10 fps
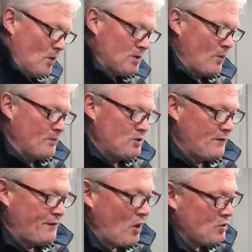world, I would
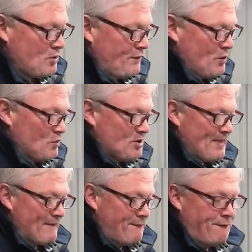have liked to have used some
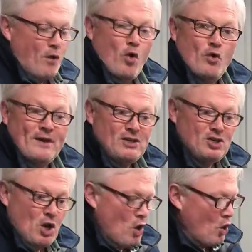of that
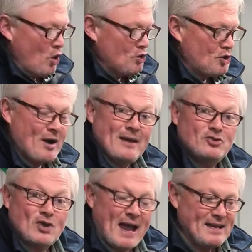4-inch
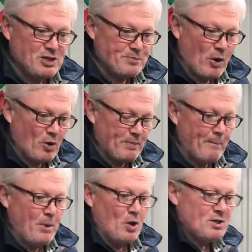underground drainage pipe,
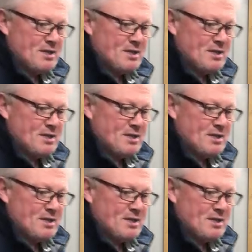but